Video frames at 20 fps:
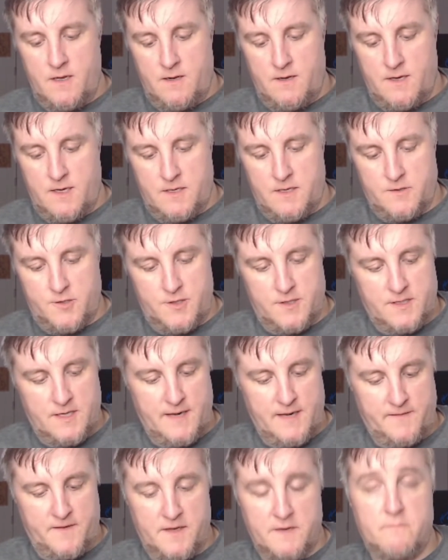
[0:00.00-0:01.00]
I'll just
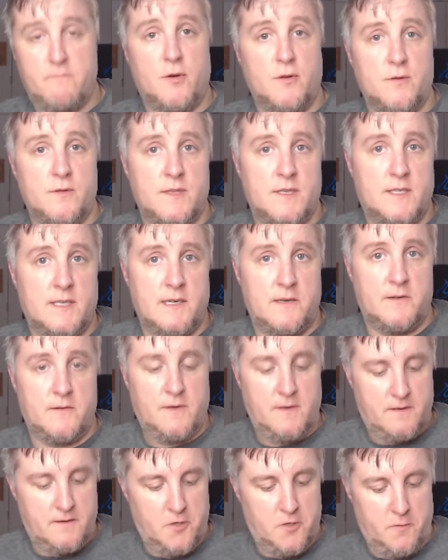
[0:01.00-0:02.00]
have to pull this out
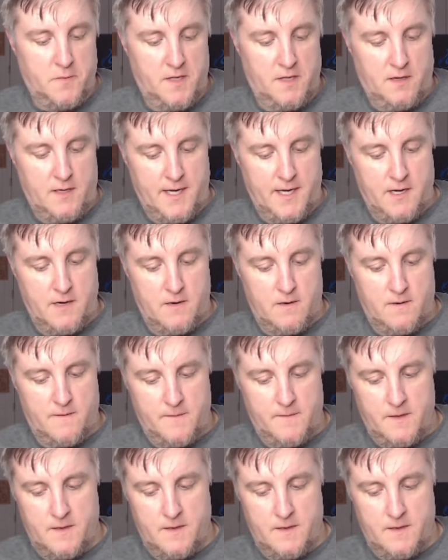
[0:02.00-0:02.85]
a little bit later.